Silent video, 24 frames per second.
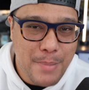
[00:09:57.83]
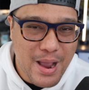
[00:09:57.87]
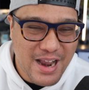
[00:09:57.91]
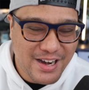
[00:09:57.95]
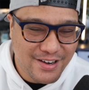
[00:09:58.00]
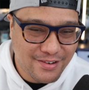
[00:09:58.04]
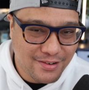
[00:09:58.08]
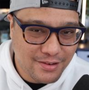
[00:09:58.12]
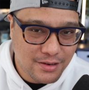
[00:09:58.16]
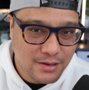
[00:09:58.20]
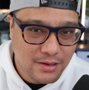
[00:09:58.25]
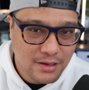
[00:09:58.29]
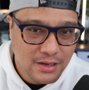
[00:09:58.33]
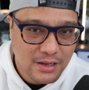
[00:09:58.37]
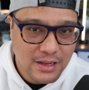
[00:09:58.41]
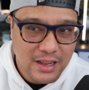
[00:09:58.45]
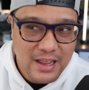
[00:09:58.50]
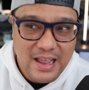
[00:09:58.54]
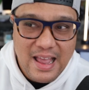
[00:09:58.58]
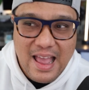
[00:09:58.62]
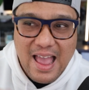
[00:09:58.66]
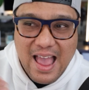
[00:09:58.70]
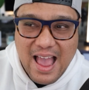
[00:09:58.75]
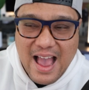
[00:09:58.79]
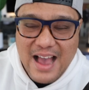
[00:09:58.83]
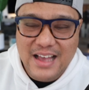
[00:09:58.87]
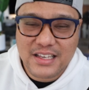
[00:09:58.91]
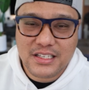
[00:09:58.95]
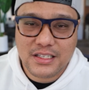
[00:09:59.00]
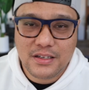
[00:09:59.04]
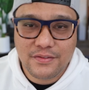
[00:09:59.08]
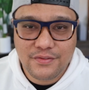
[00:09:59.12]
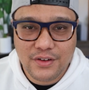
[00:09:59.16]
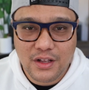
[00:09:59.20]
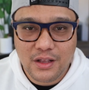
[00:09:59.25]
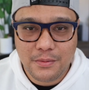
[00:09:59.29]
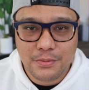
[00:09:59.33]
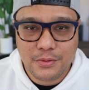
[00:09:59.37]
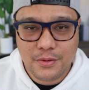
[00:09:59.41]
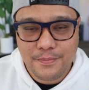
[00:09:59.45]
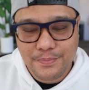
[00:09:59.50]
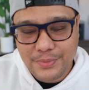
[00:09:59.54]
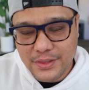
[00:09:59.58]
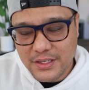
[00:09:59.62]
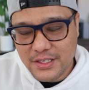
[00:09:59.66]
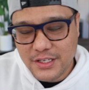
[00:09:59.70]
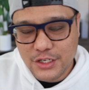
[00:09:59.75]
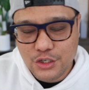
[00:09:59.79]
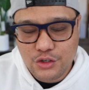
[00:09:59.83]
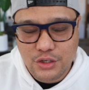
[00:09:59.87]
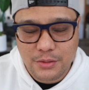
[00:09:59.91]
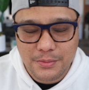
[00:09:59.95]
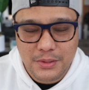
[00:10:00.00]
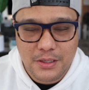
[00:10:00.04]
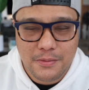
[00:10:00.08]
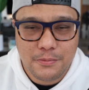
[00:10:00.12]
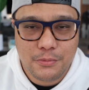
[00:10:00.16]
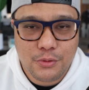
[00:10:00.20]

better as a developer is extremely